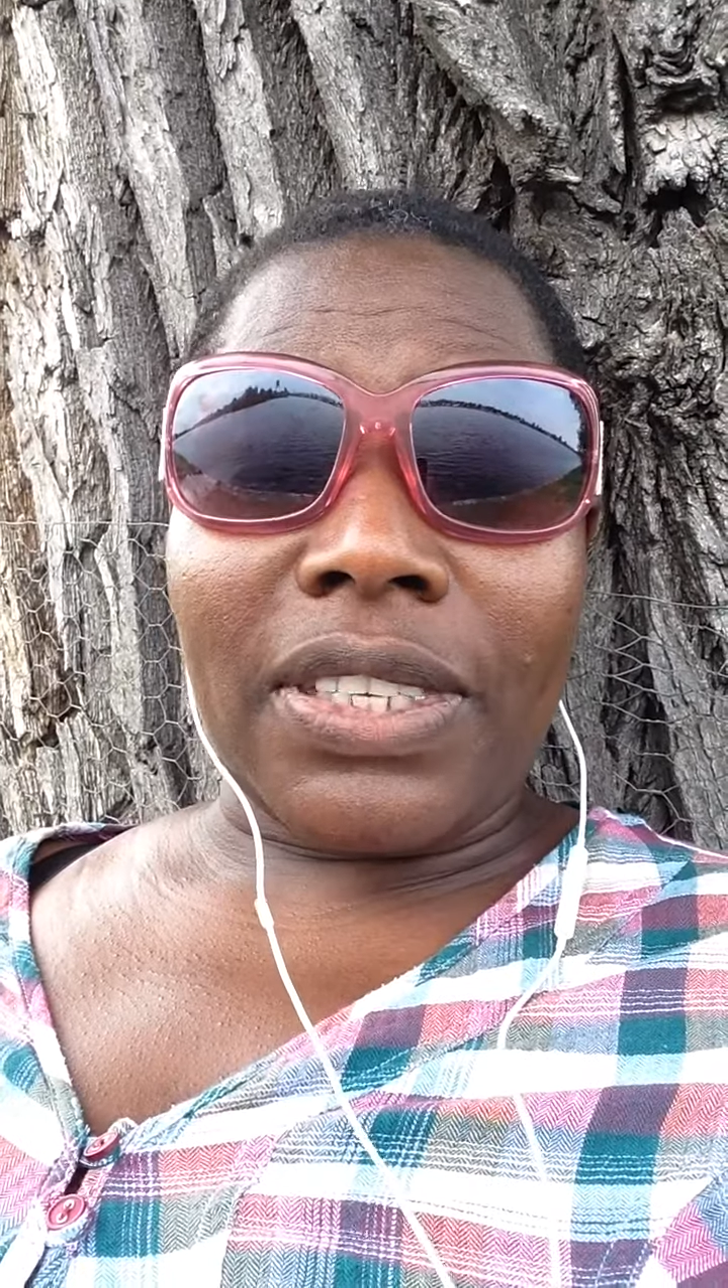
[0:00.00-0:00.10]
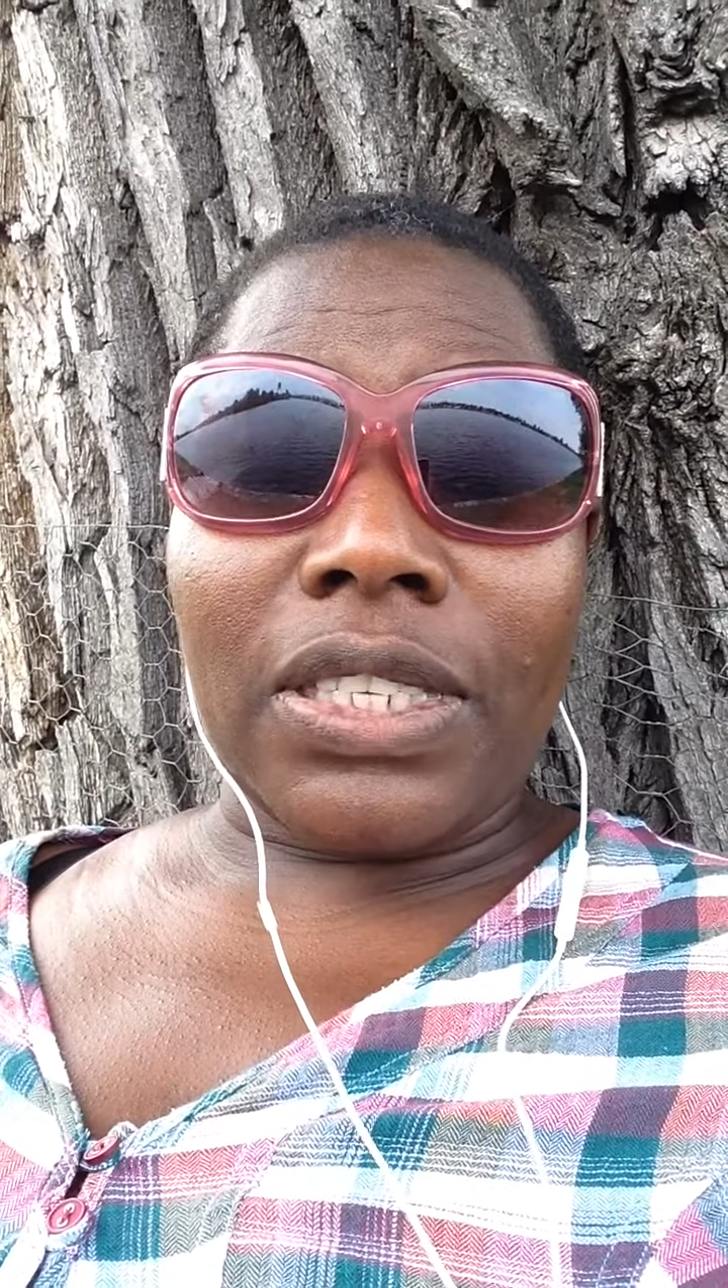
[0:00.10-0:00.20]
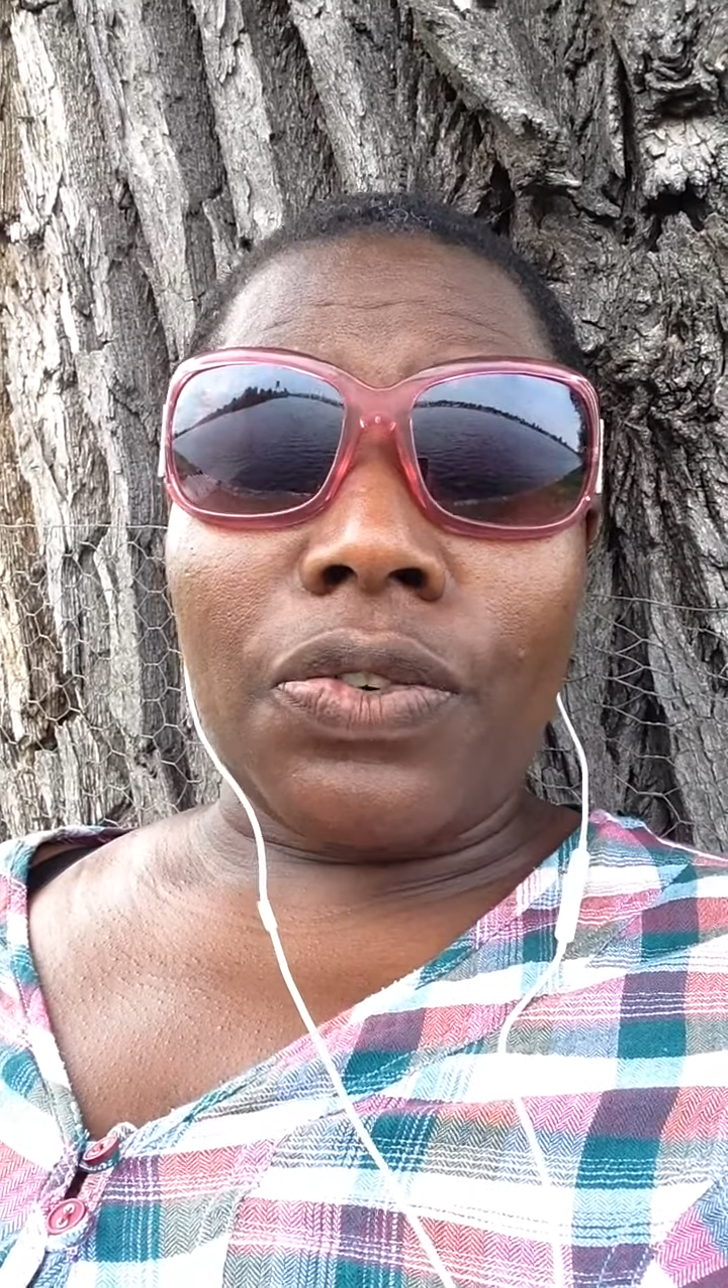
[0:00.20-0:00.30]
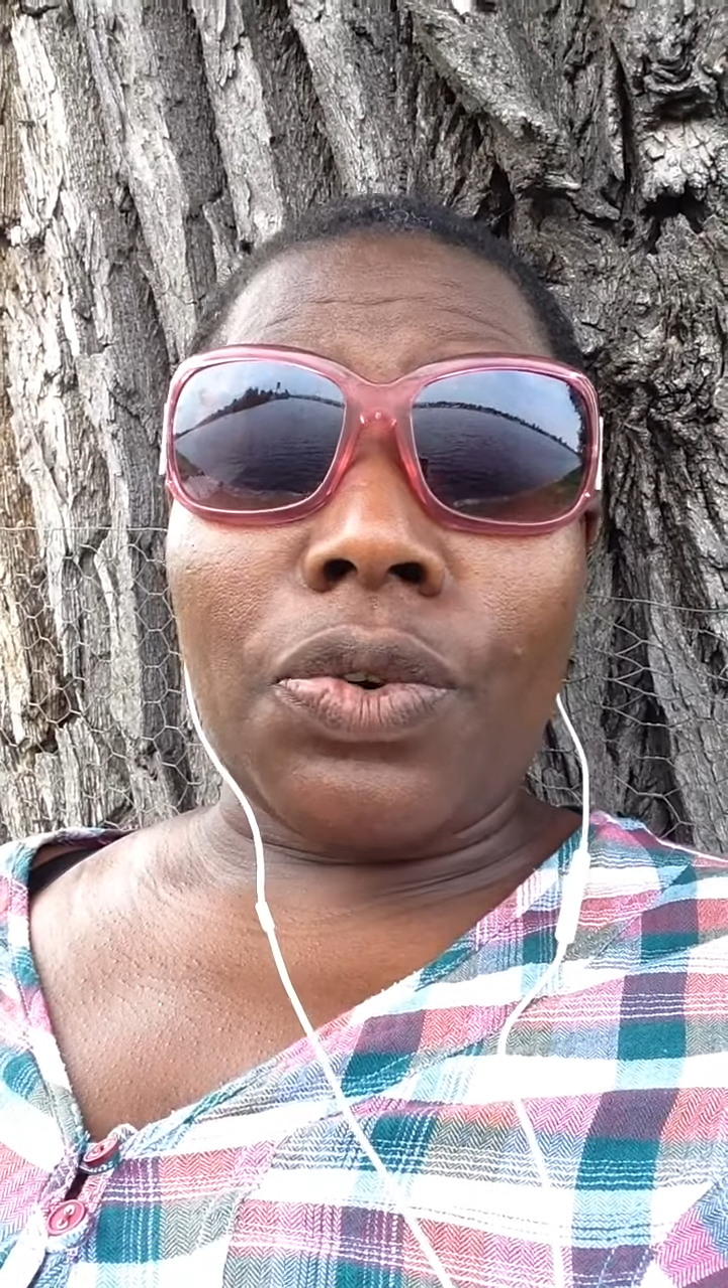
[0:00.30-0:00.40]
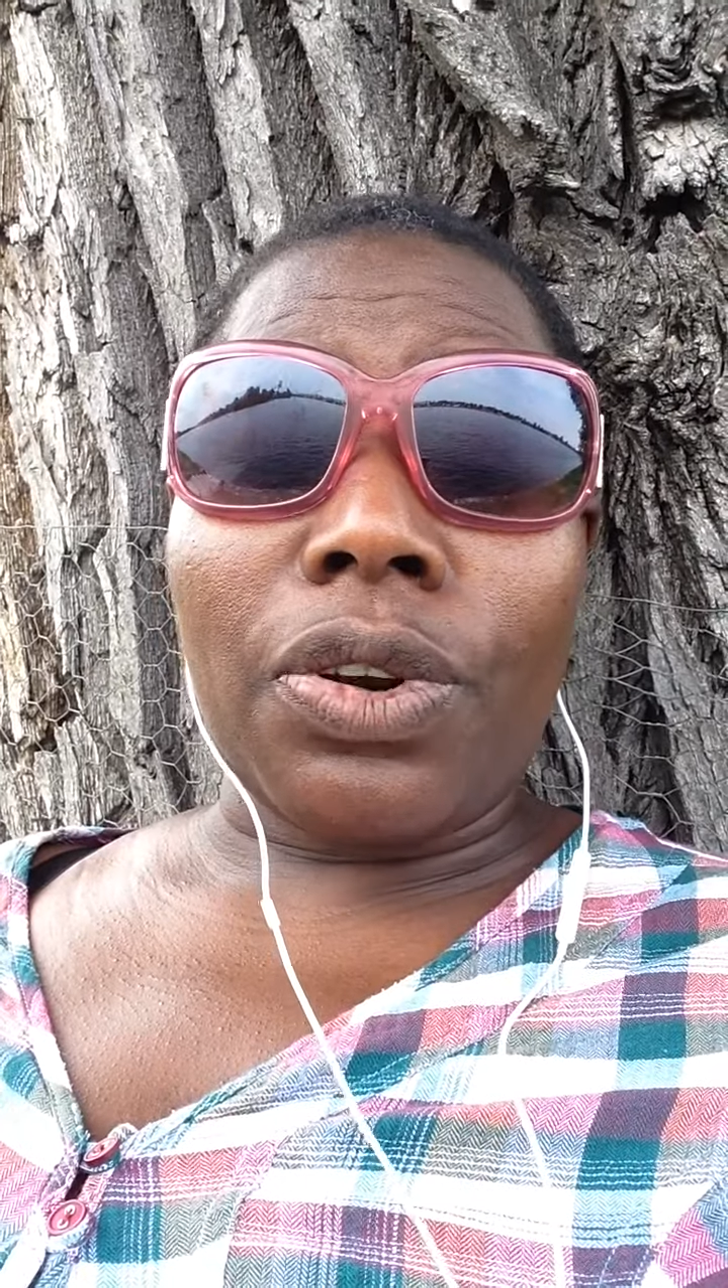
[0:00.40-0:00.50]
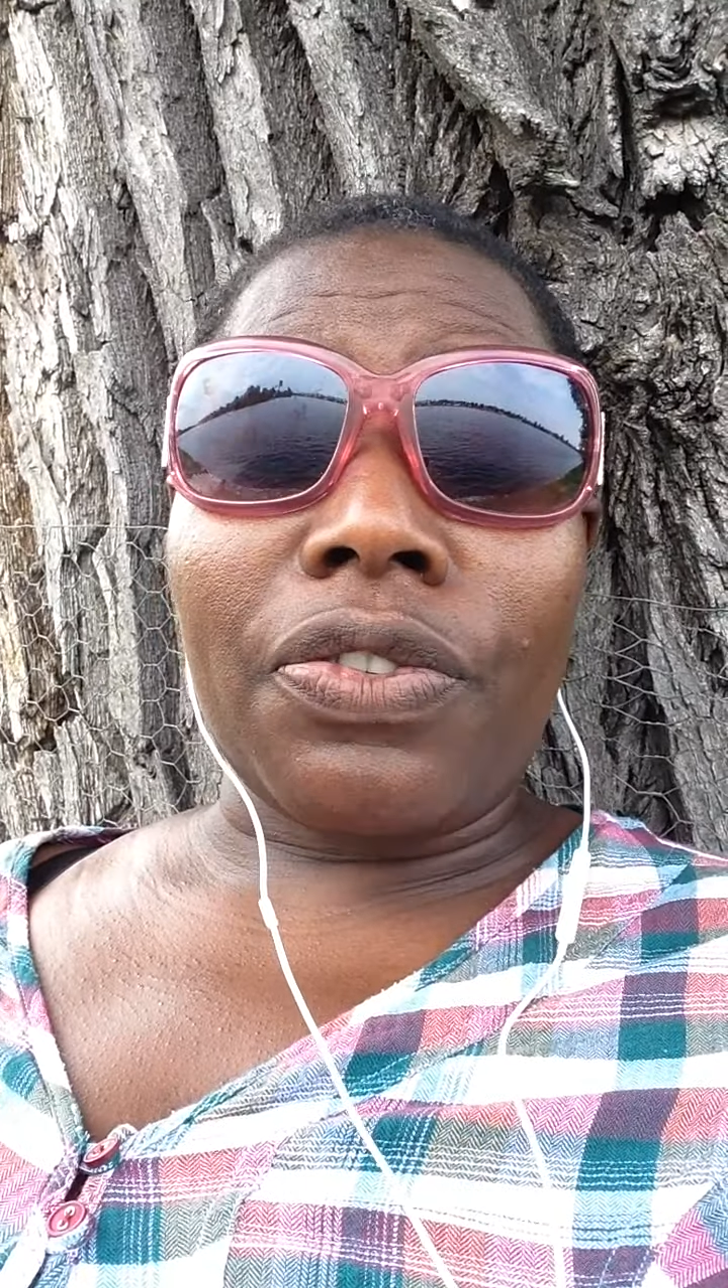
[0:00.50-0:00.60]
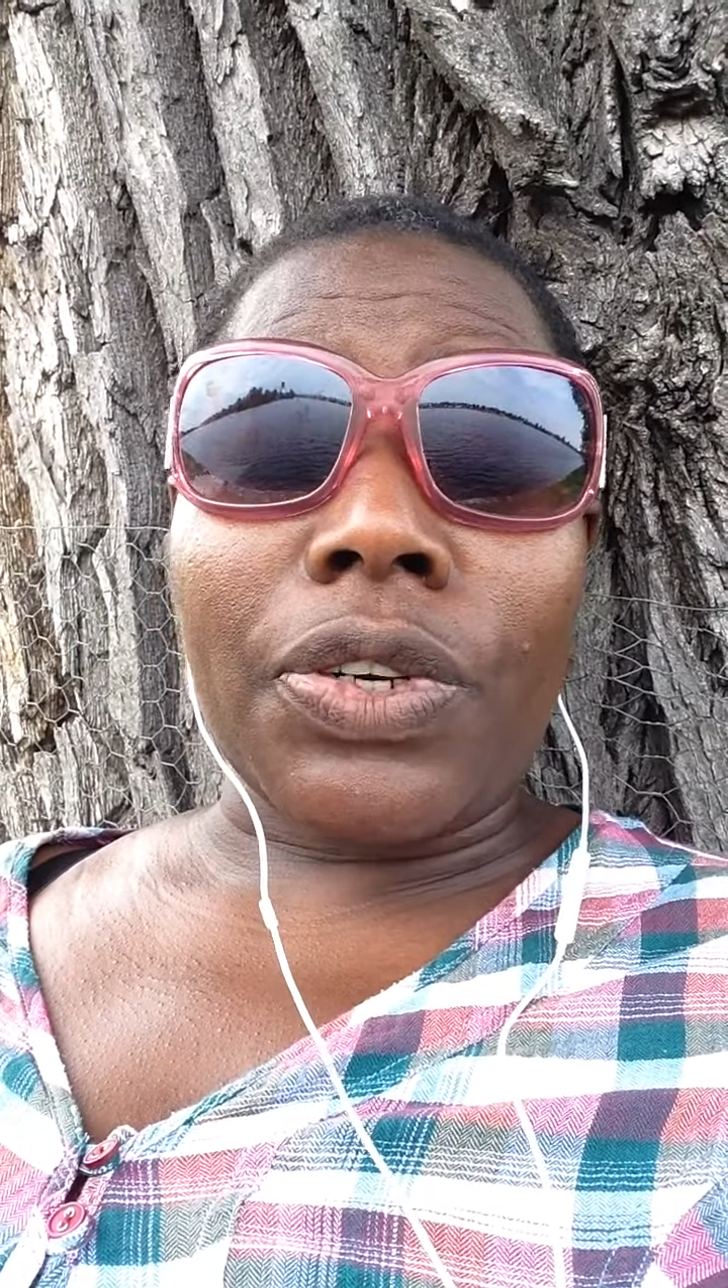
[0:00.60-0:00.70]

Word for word: is full of